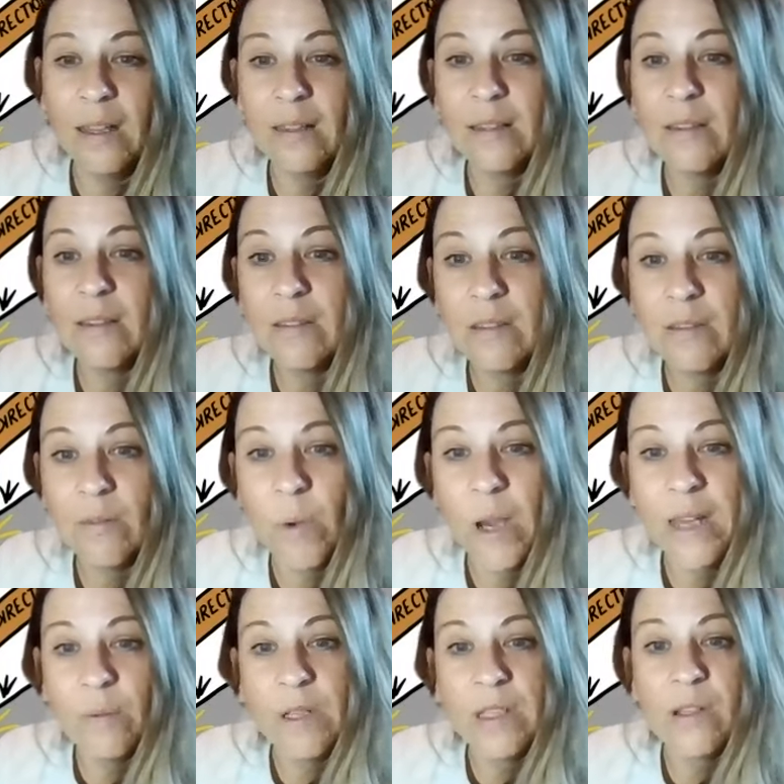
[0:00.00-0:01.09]
And the
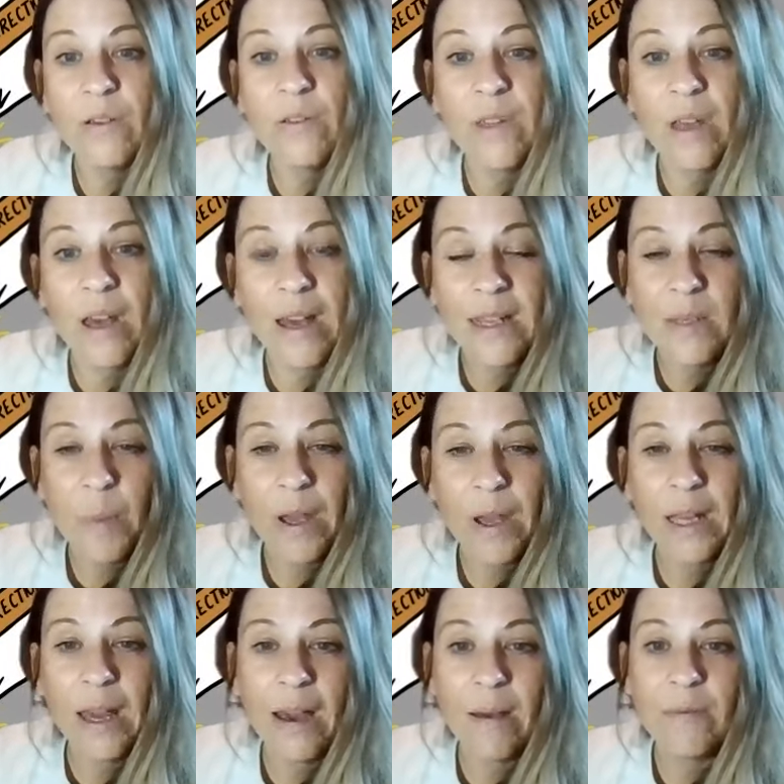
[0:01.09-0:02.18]
way that we do that is by
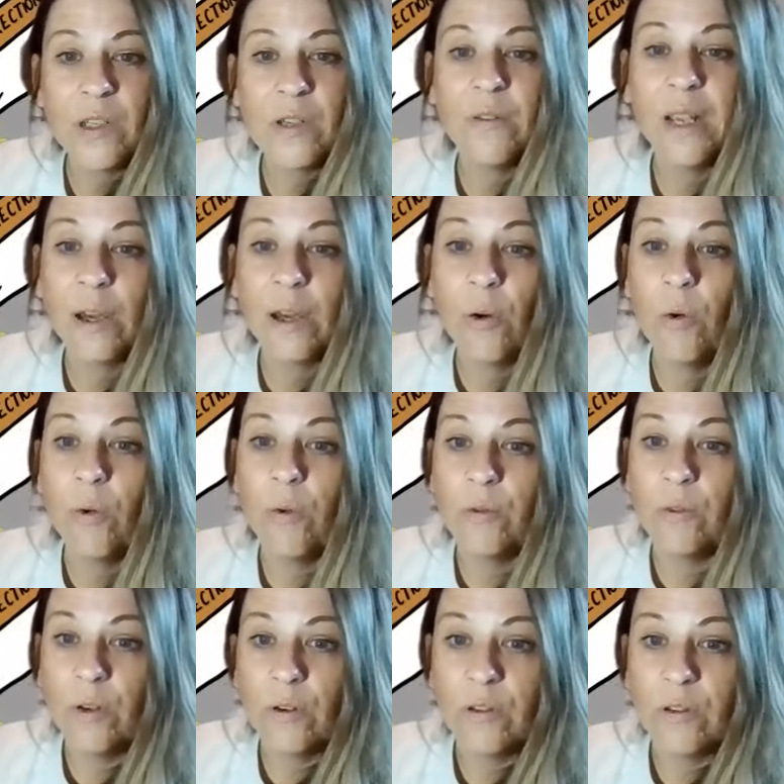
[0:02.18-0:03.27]
capturing all
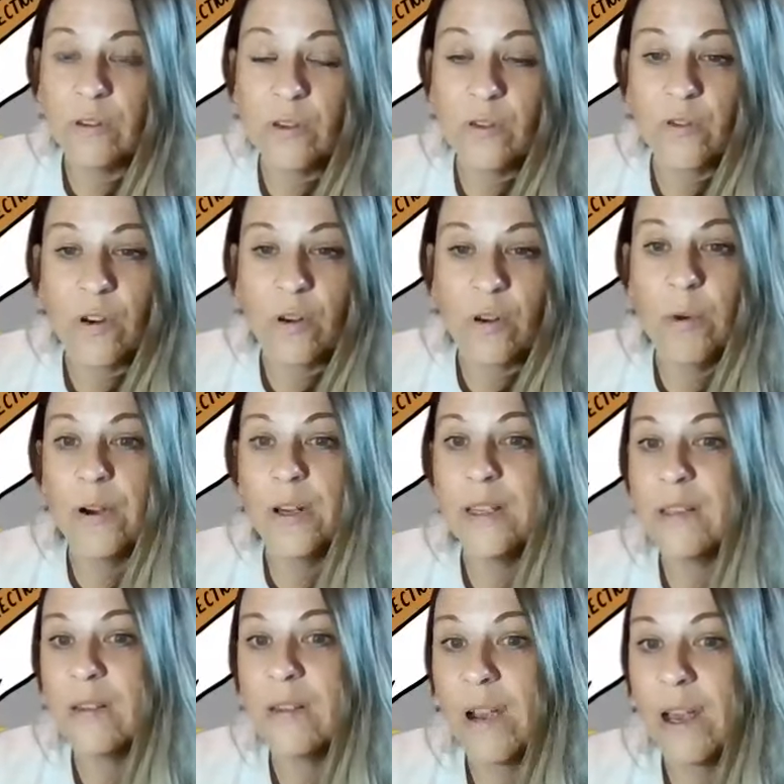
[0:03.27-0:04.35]
the good and strong
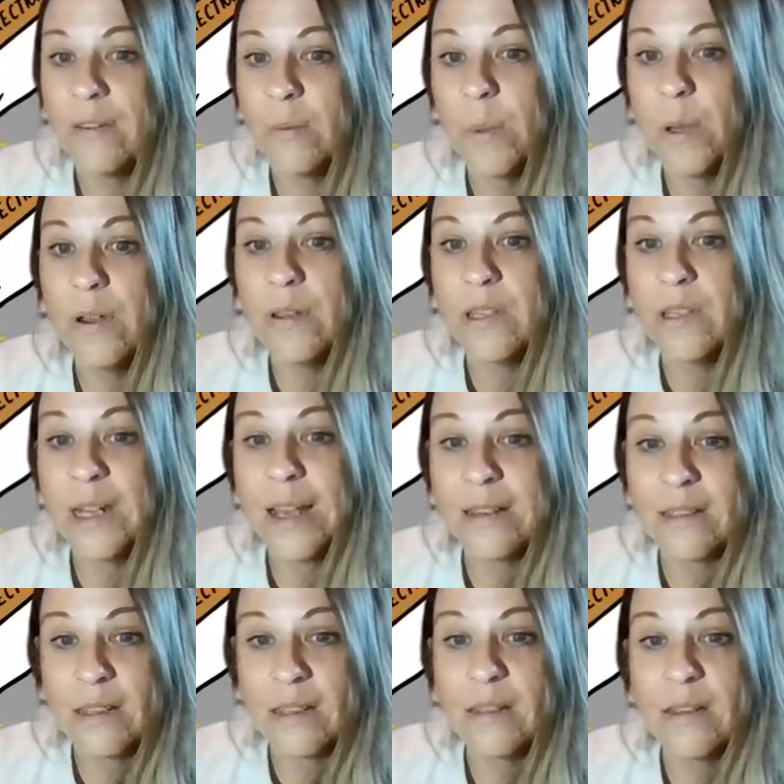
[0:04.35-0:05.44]
points around the person
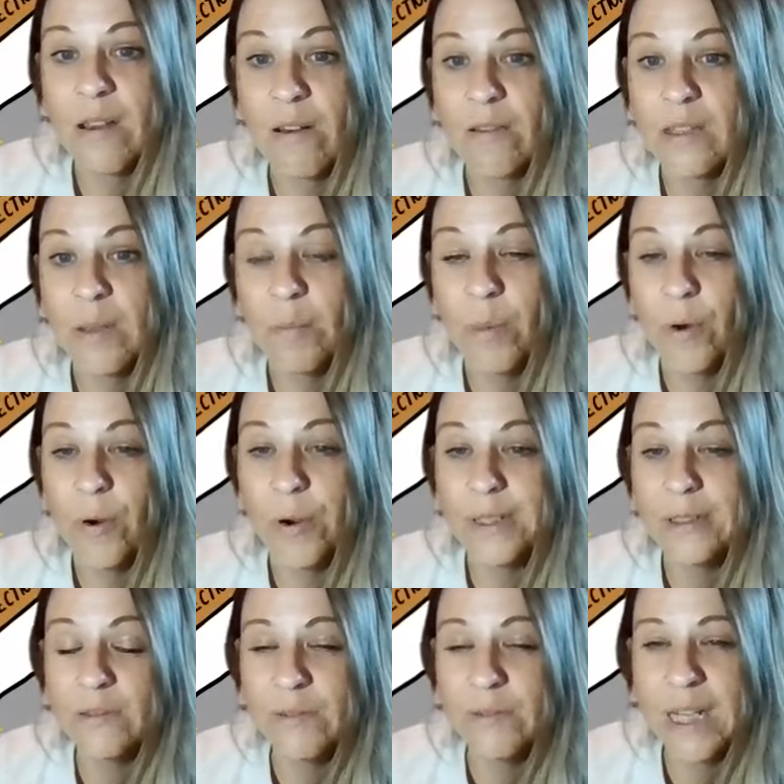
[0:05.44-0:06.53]
as the starting
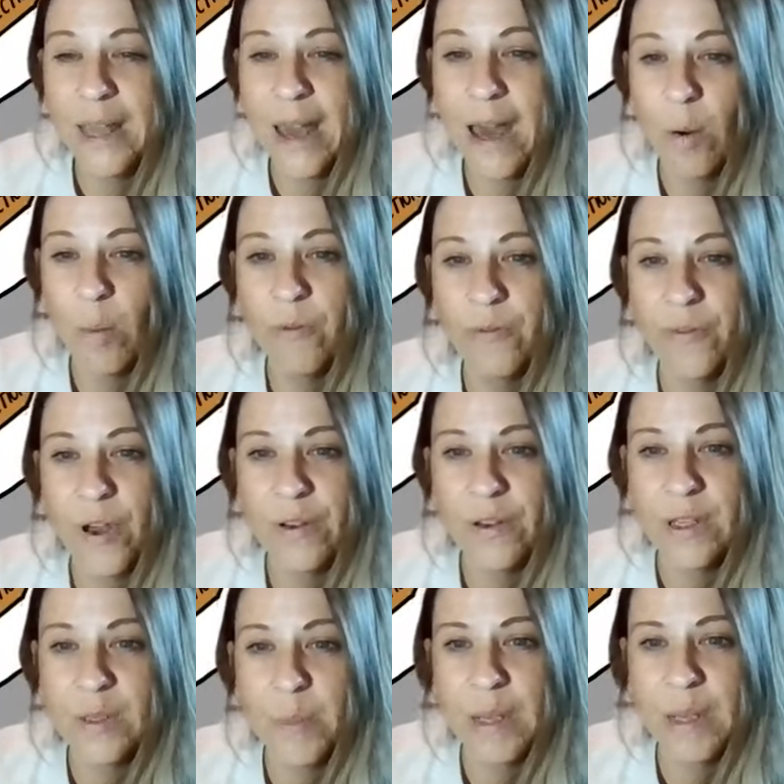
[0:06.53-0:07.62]
point to really help
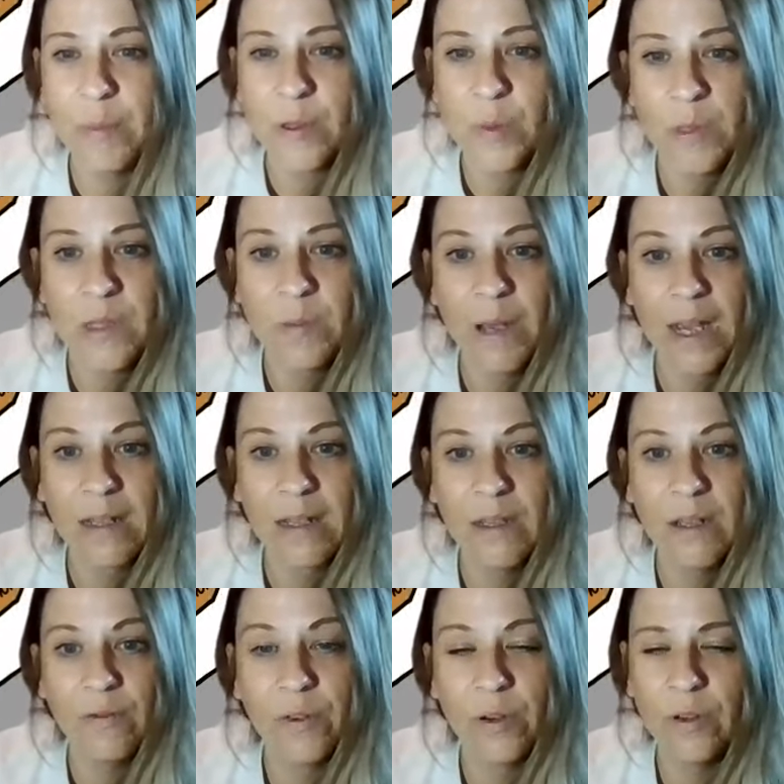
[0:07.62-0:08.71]
focus people's
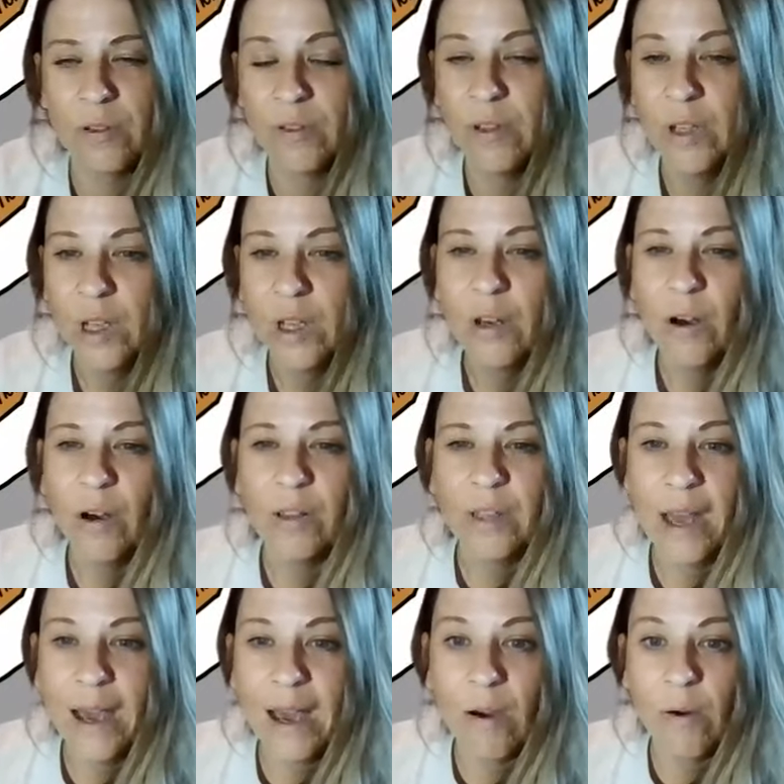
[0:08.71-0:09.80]
perspective on
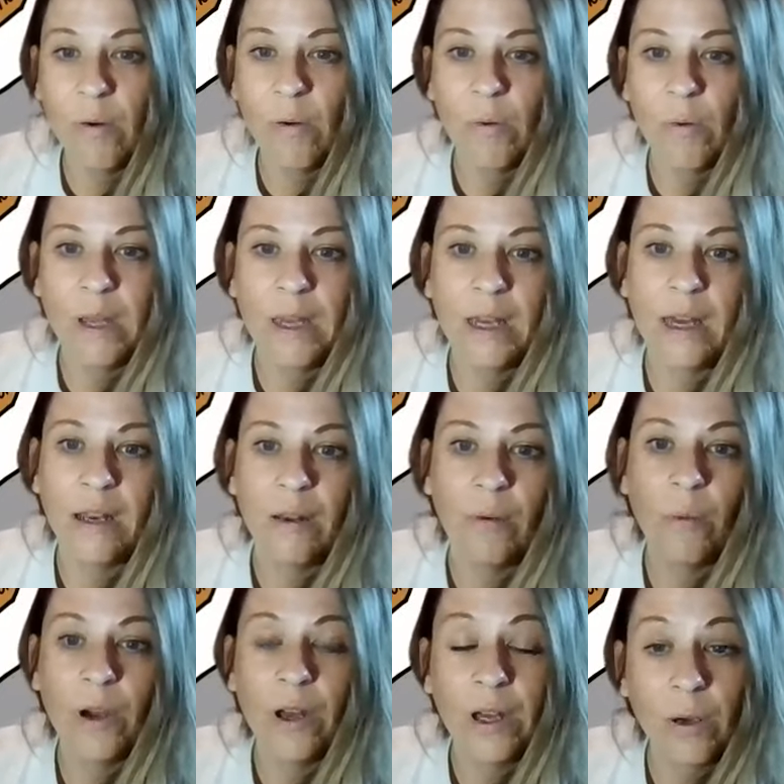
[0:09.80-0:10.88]
how we're going to
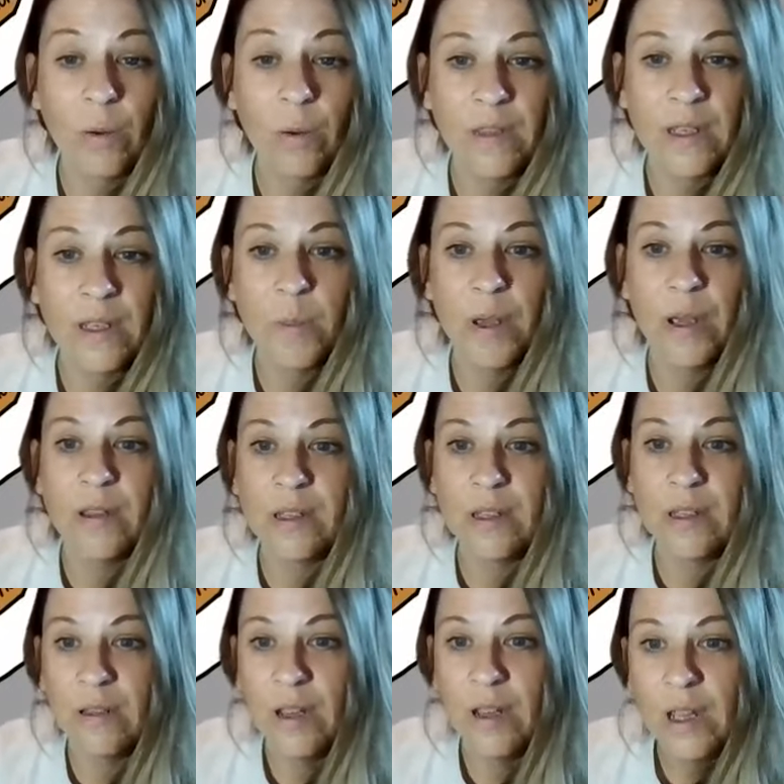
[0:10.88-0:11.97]
work with this
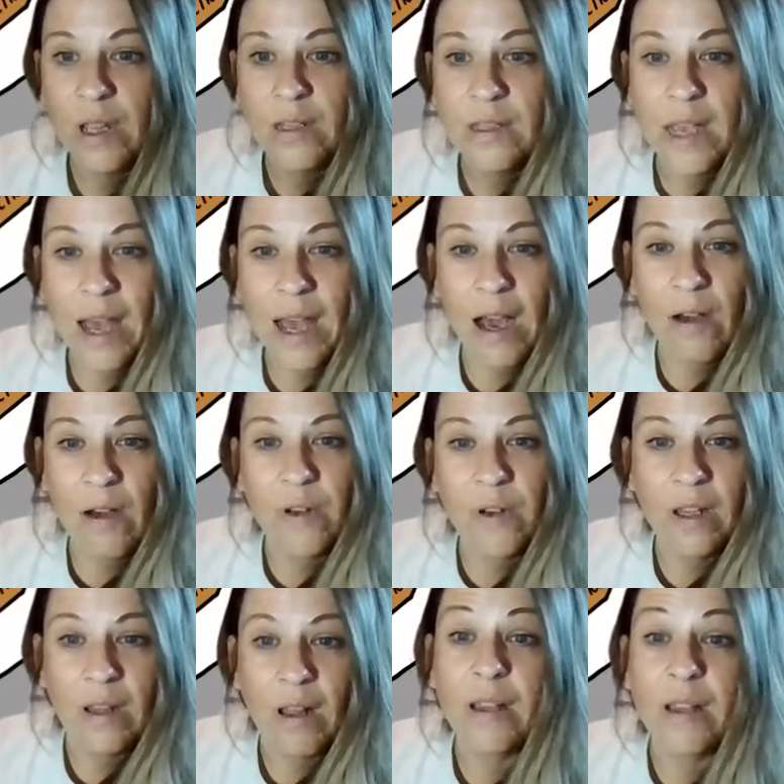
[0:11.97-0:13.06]
person to have
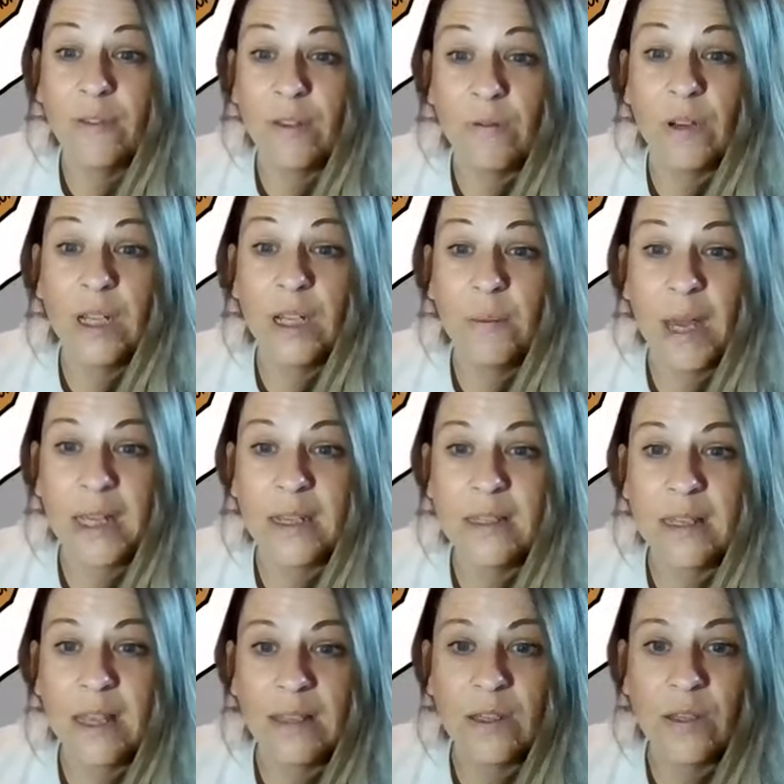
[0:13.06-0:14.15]
a life that really
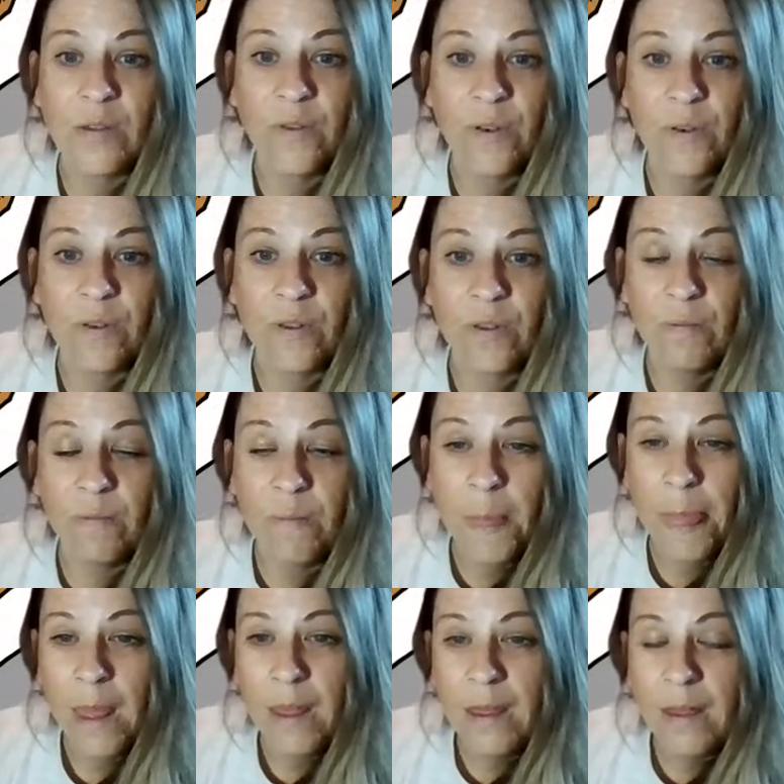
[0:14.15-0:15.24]
makes sense for them.